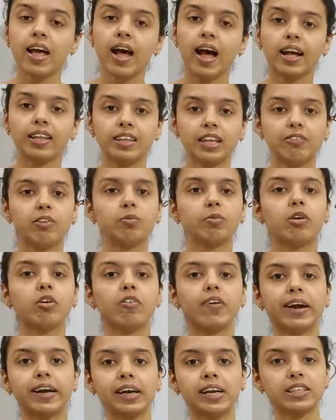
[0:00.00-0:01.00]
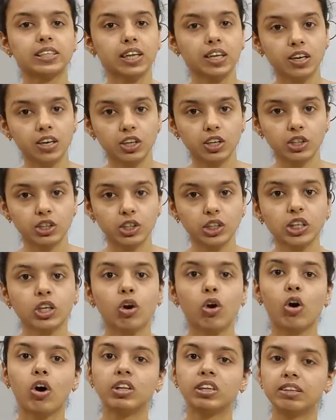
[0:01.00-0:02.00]
and they will provide us
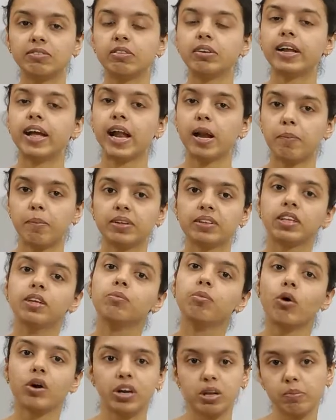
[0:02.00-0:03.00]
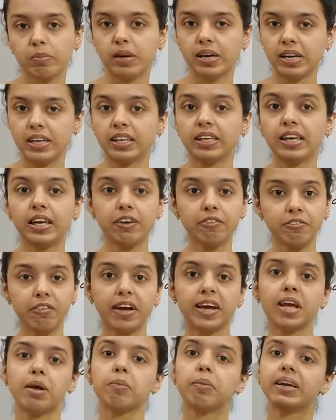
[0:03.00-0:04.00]
energy, or they will help in the bodybuilding if
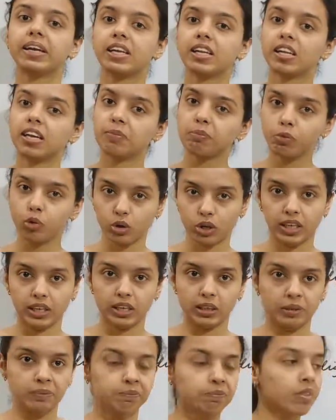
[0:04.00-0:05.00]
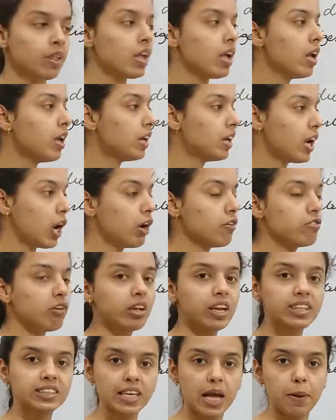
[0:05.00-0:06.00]
I am eating a protein. Now
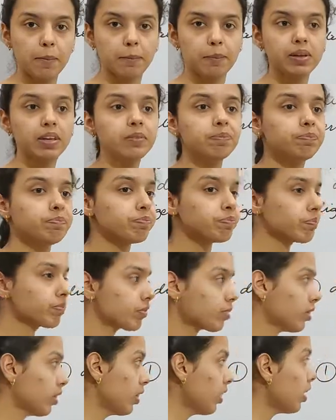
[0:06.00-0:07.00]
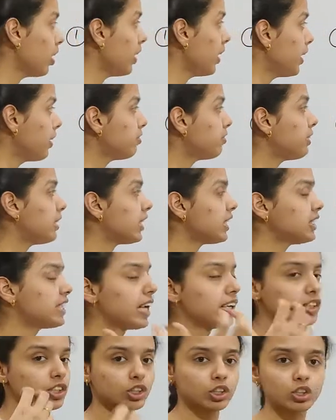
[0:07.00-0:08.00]
for example, if there is
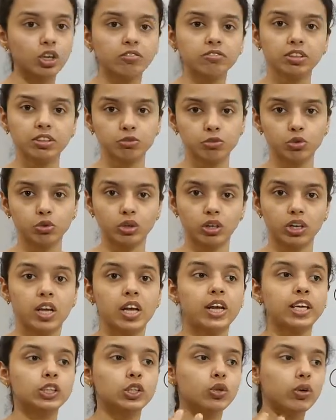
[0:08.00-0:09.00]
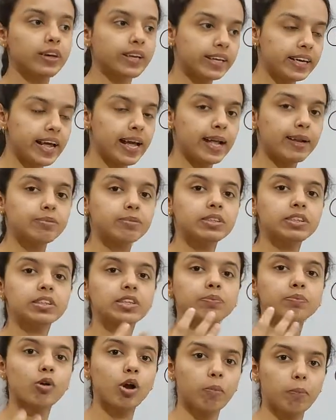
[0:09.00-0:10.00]
digestion of the food, so it helps in
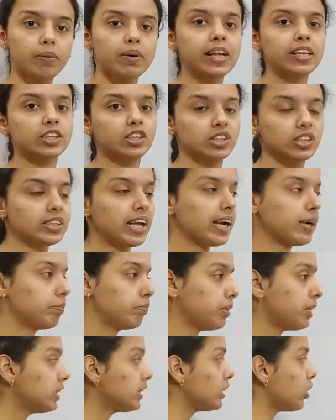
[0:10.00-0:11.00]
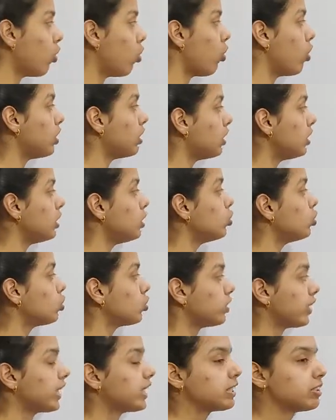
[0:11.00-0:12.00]
the proper digestion. That means all the
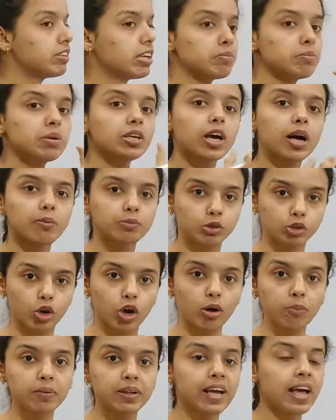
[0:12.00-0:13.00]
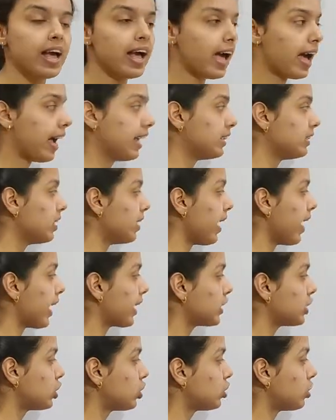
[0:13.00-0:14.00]
nutrients will be absorbed and the
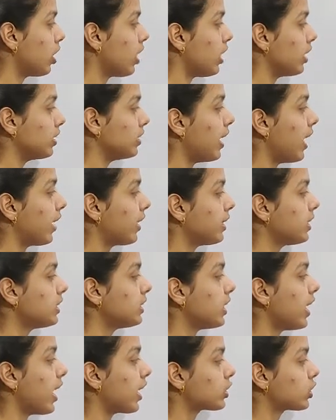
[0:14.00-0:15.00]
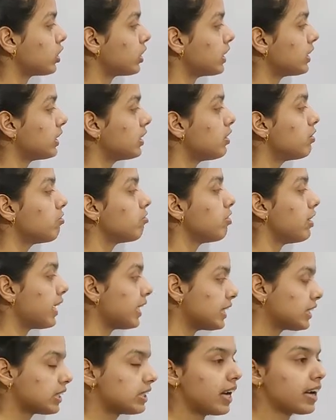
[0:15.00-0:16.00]
extra, that is actually the
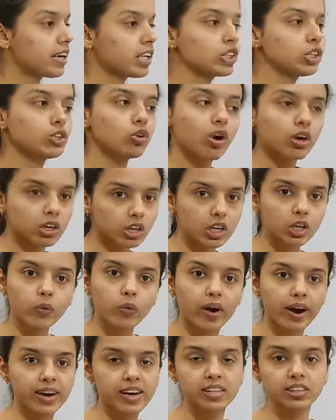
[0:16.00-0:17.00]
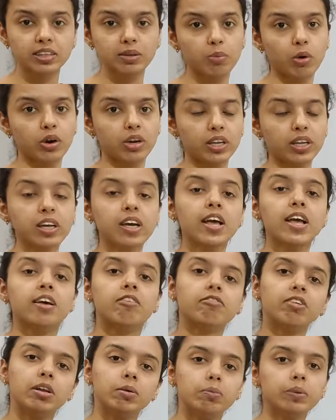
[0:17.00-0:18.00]
waste that is not required in the body,
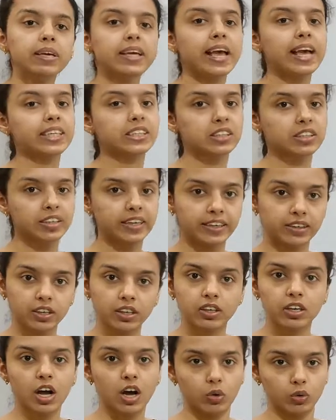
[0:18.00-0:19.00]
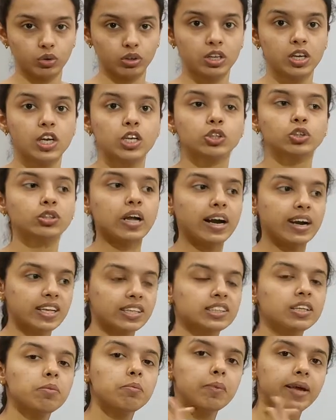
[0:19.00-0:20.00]
will be excreted out. So that
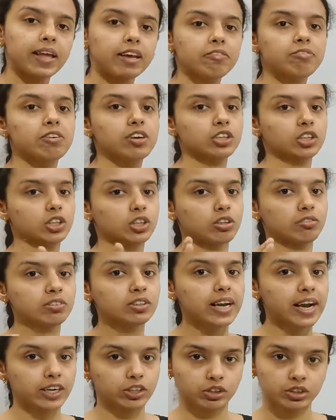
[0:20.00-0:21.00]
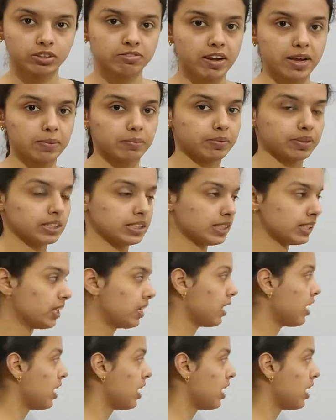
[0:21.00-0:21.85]
is the main function of the dietary fibers.